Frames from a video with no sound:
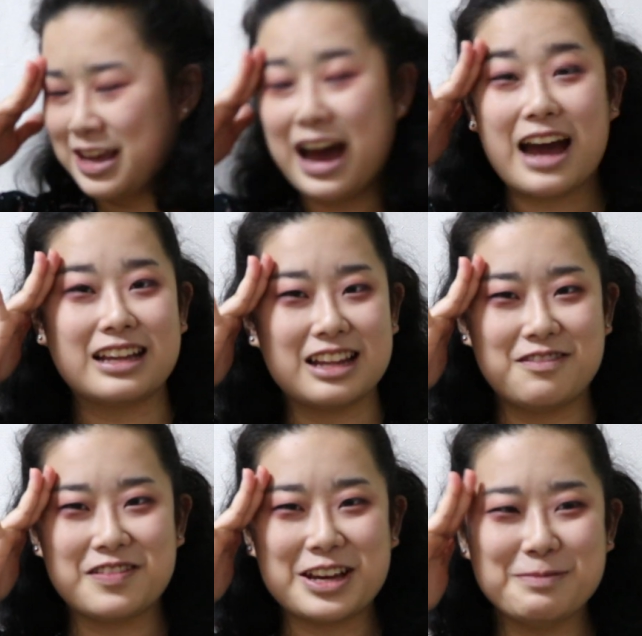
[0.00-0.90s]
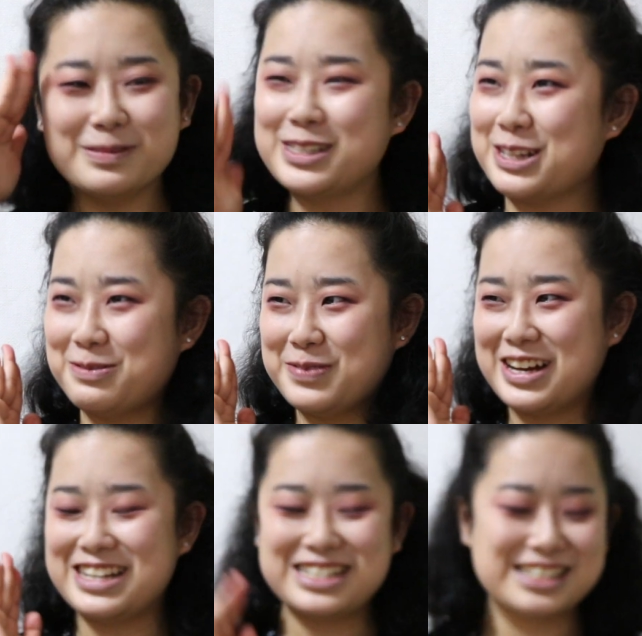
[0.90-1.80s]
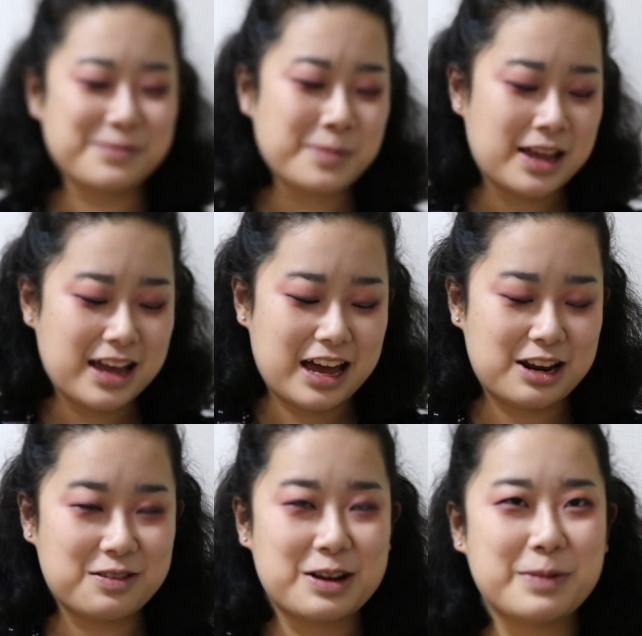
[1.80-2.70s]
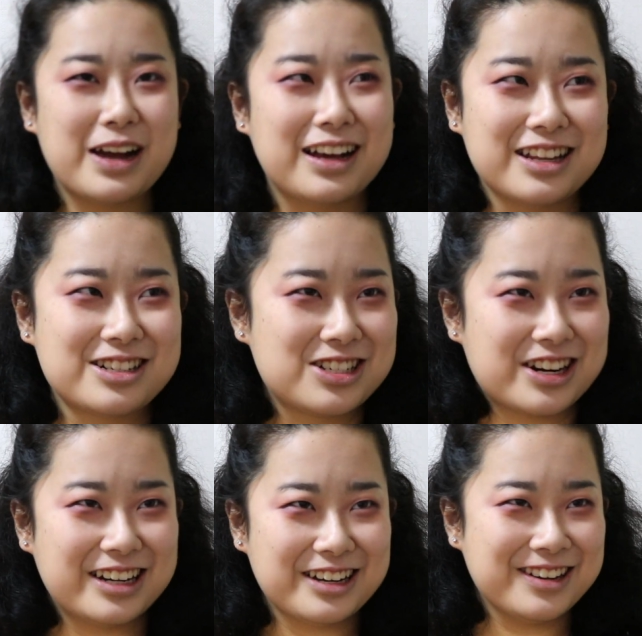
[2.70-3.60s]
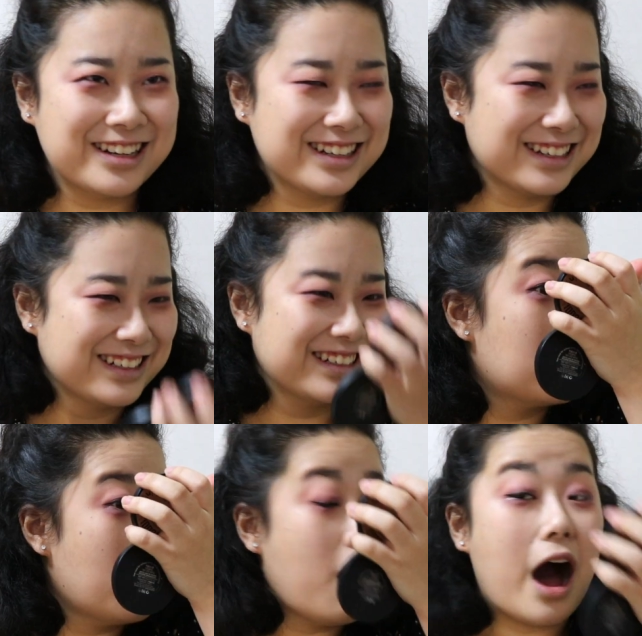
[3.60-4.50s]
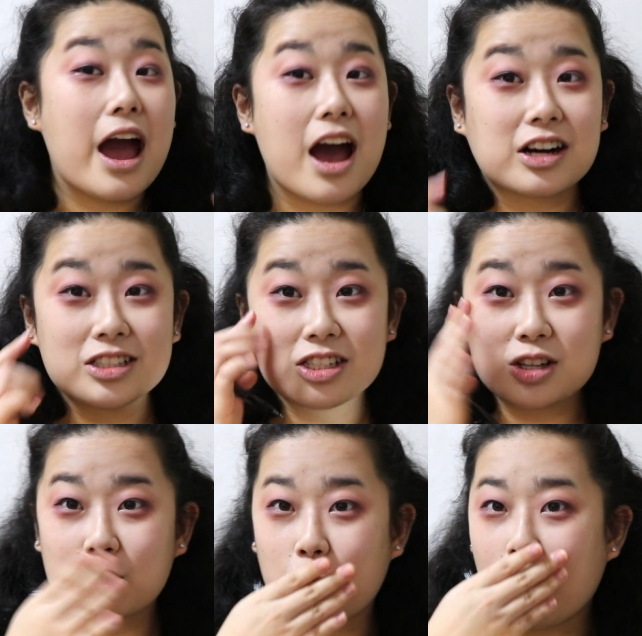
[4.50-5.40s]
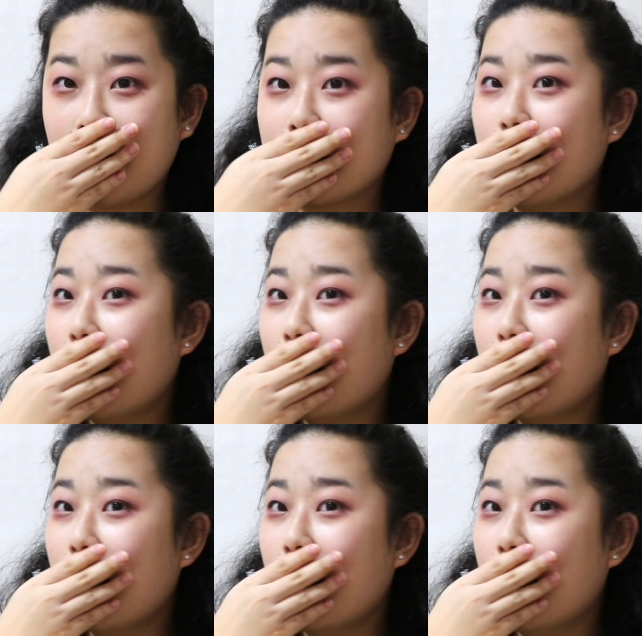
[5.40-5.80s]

I love them so much. Anyway, my eyeliner's dry now. I actually started crying.